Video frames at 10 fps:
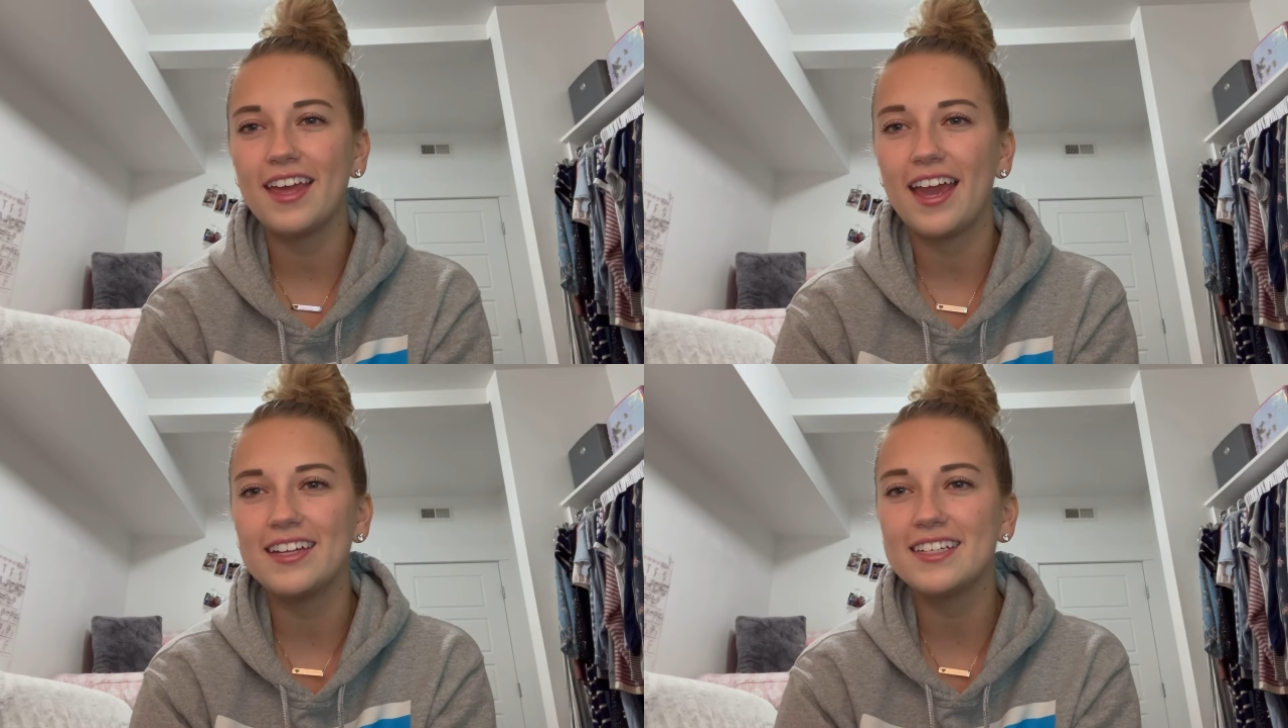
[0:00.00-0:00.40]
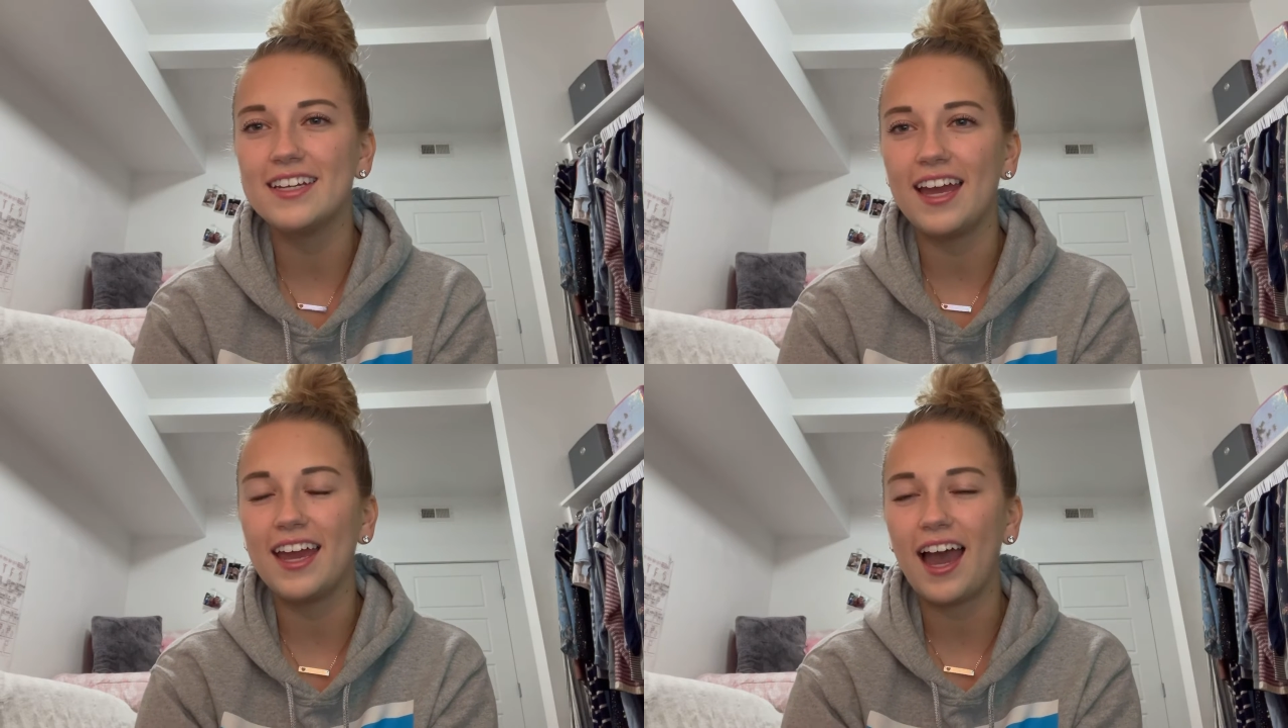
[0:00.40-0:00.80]
and
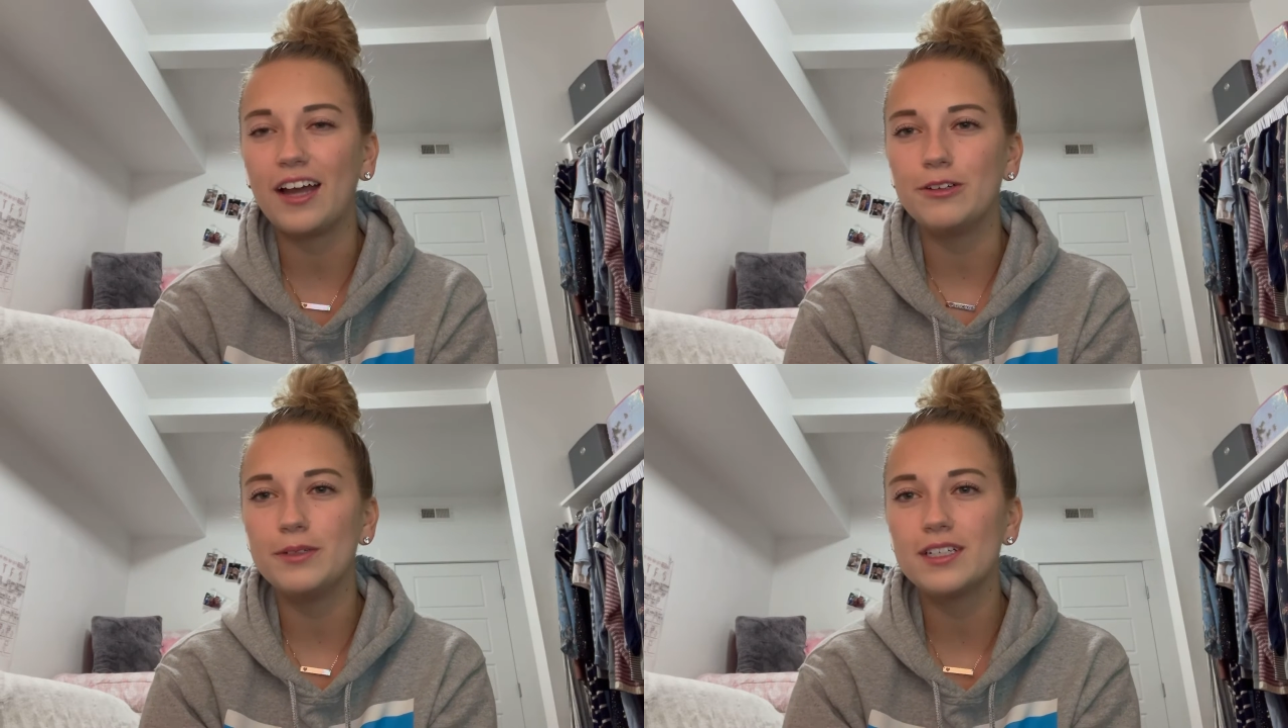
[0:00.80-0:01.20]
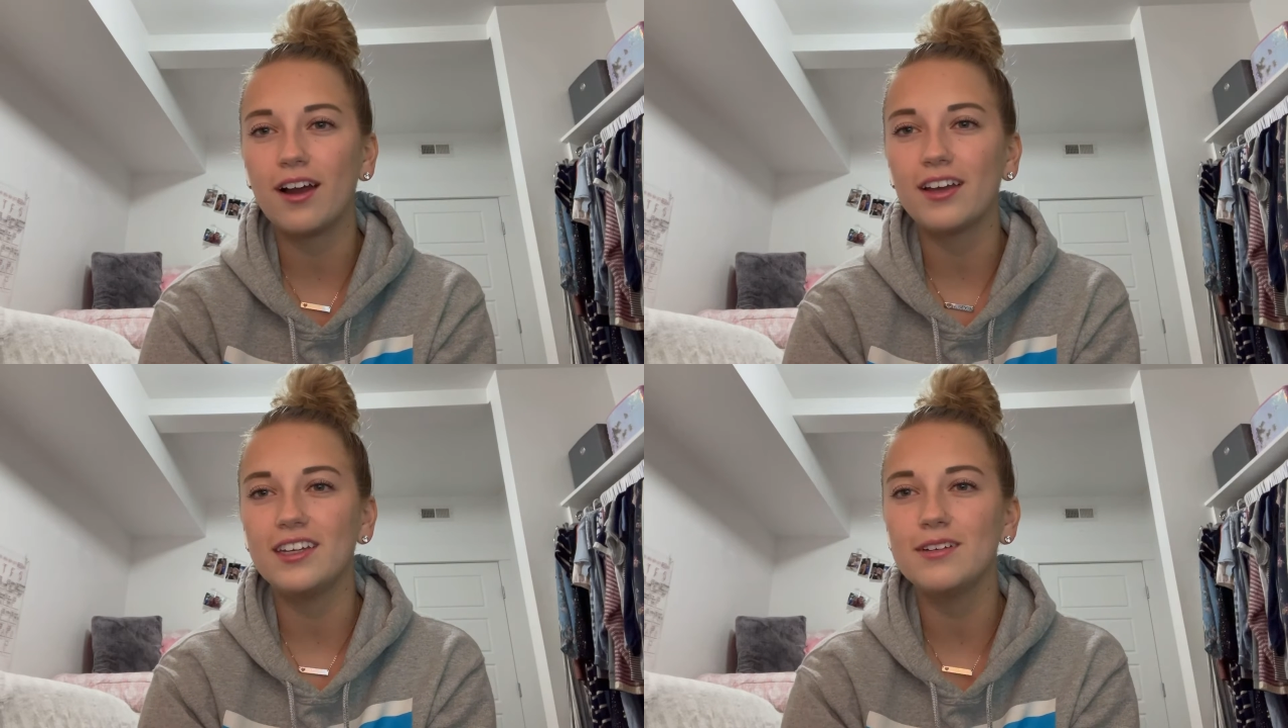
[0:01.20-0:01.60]
today I will be
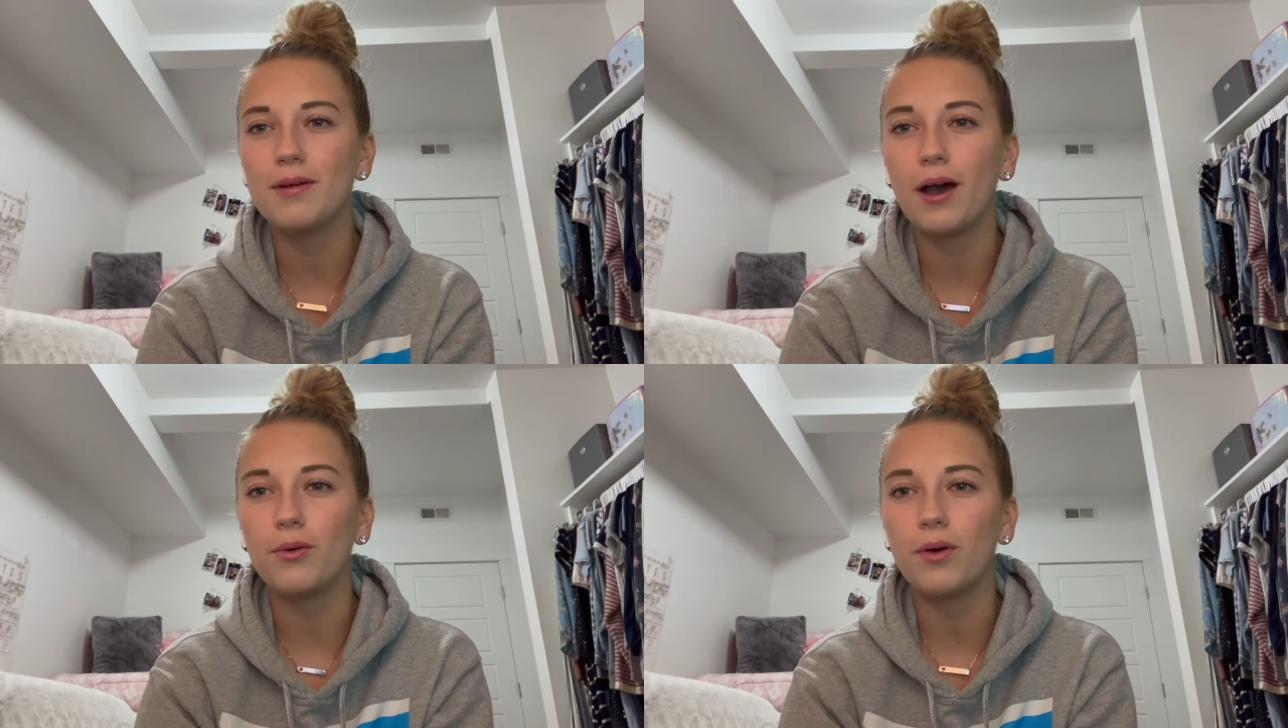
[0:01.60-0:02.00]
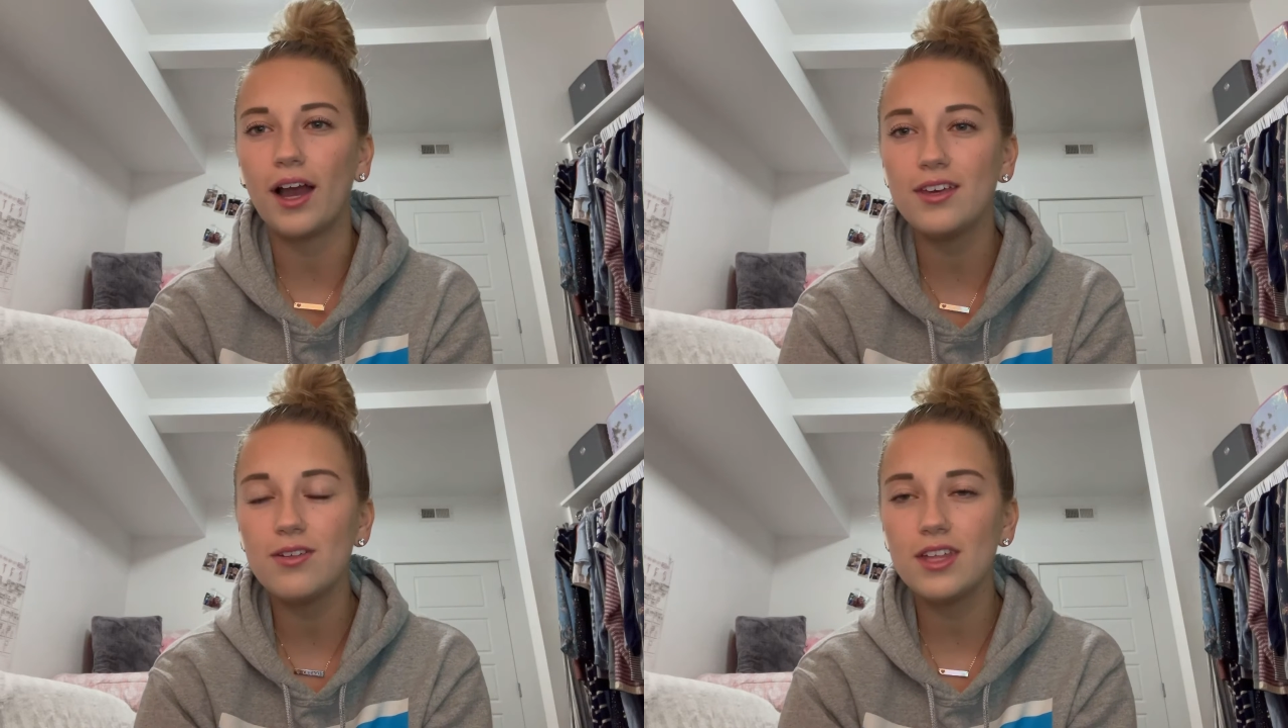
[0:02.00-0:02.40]
talking about why
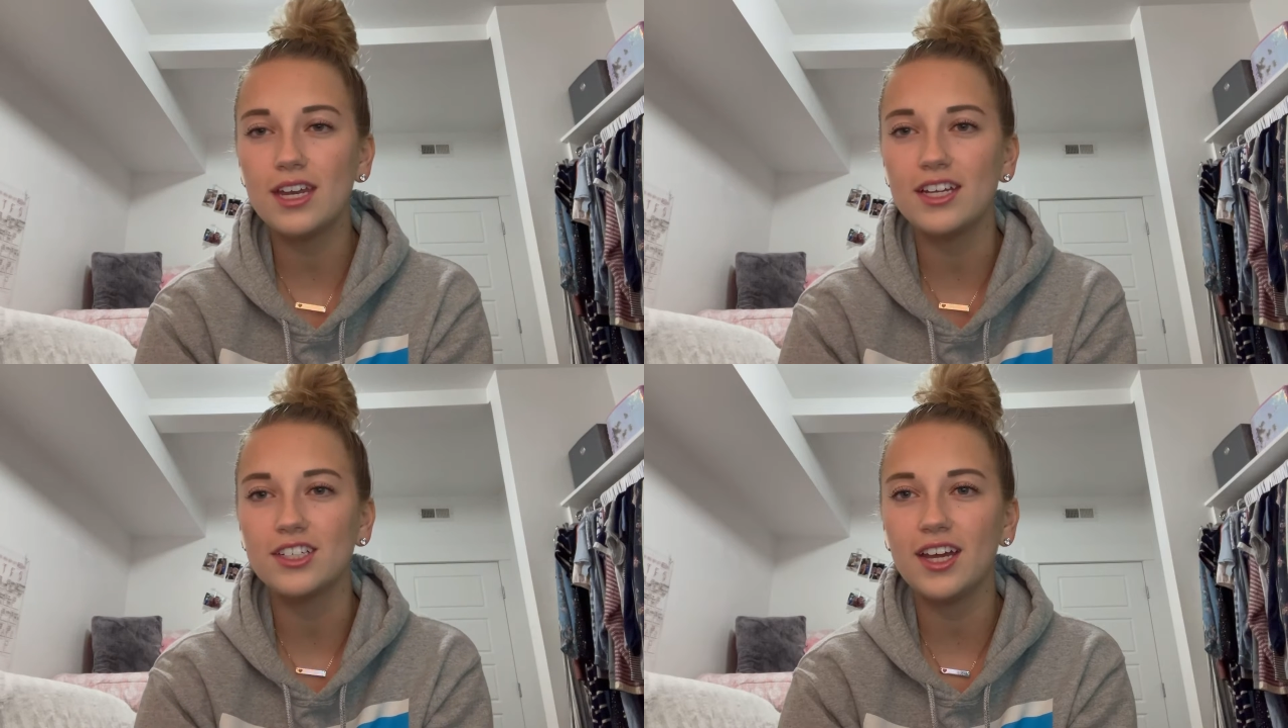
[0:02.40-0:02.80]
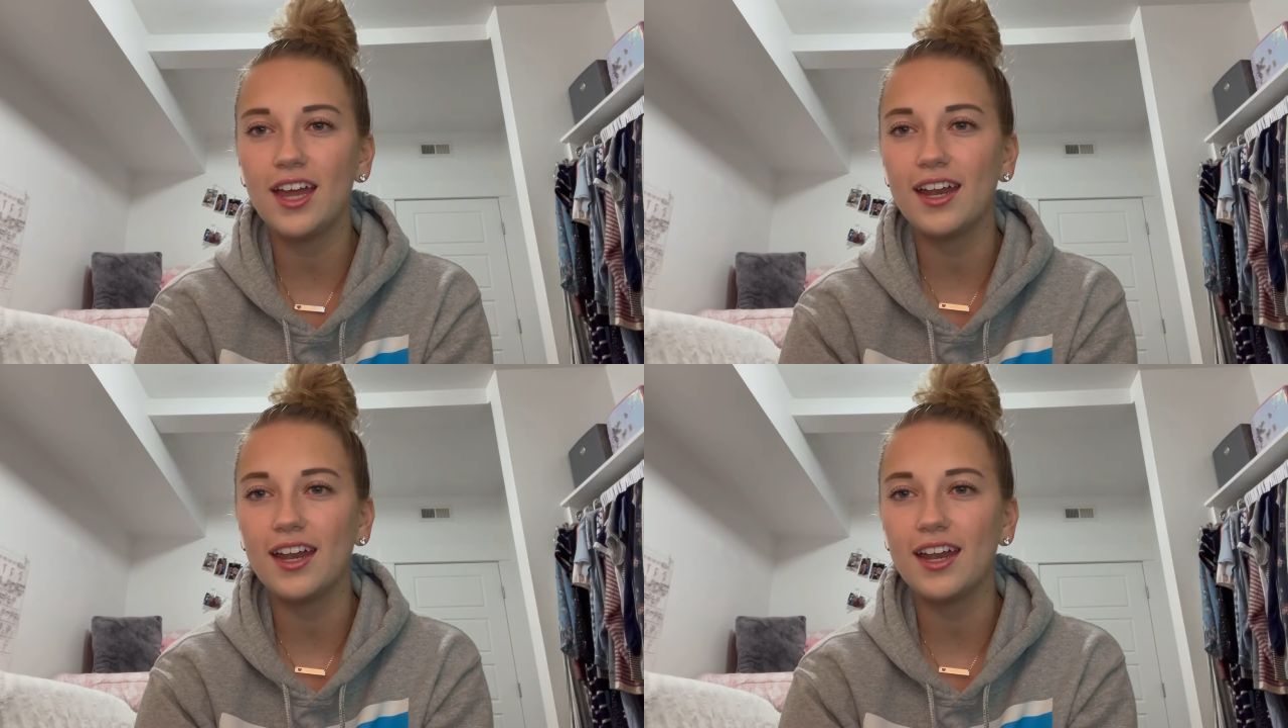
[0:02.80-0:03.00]
euthanasia